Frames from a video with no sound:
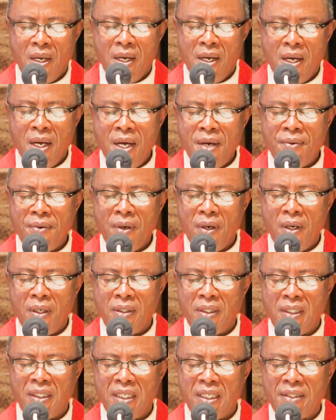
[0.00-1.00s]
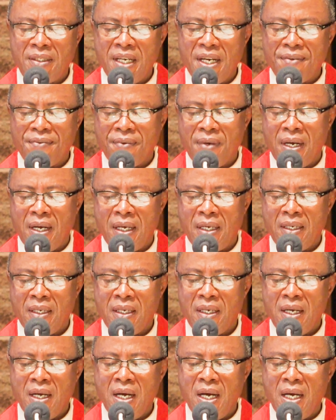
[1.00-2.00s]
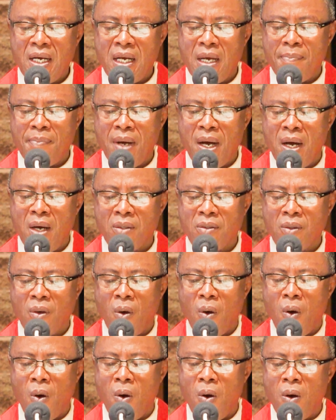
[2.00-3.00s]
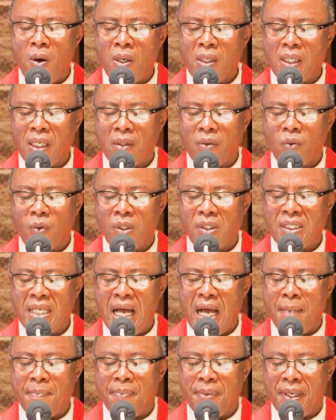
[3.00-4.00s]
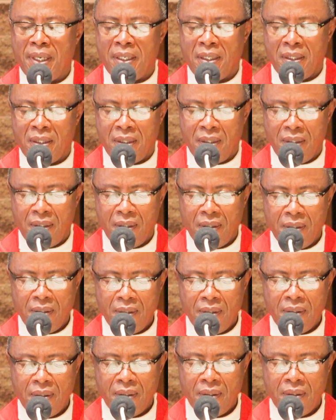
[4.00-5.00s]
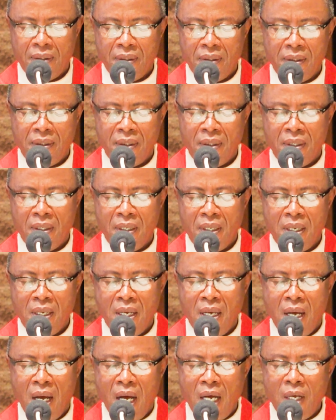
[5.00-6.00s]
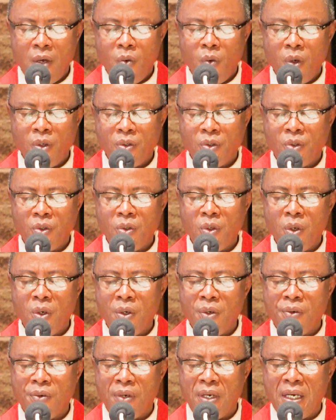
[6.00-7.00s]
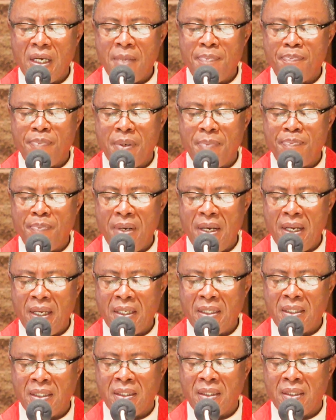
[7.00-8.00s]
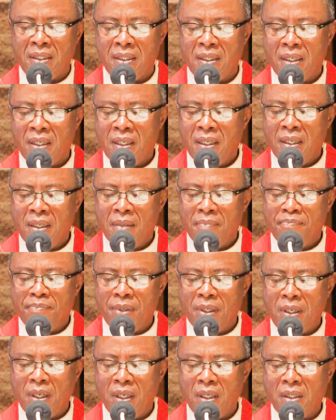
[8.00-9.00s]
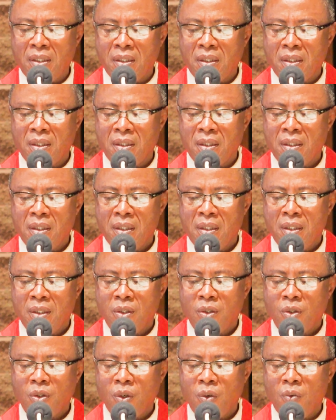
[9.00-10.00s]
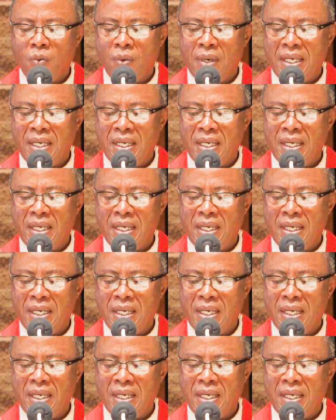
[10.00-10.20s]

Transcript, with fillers: Herod the Tetrarch heard about all that was happening, and he was so greatly perplexed because some